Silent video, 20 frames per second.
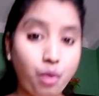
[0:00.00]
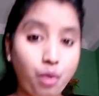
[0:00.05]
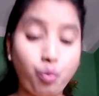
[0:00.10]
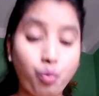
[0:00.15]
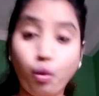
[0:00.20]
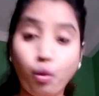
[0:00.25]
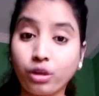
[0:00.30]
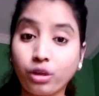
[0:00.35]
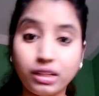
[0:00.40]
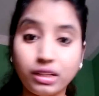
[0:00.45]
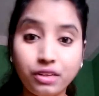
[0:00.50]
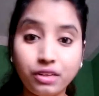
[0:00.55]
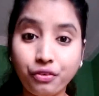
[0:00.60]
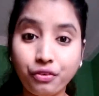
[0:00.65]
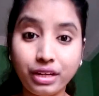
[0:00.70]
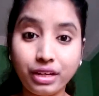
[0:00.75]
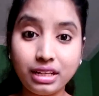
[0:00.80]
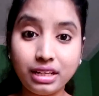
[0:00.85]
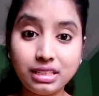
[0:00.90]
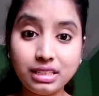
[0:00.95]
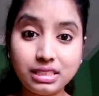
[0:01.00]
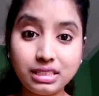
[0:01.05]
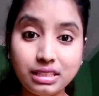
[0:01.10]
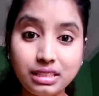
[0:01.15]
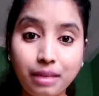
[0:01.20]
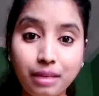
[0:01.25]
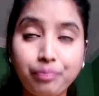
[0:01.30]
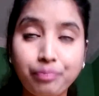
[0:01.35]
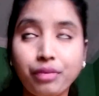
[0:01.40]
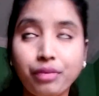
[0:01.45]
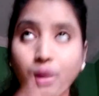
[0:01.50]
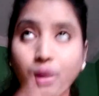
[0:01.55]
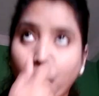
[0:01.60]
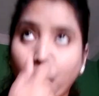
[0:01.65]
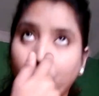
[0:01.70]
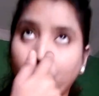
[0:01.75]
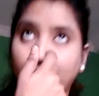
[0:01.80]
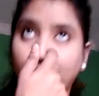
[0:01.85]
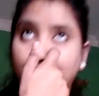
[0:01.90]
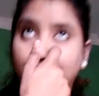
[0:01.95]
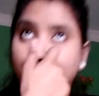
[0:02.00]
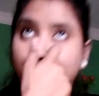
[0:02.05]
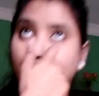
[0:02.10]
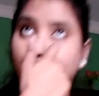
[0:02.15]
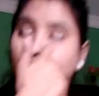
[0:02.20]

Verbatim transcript: What are trees? Okay,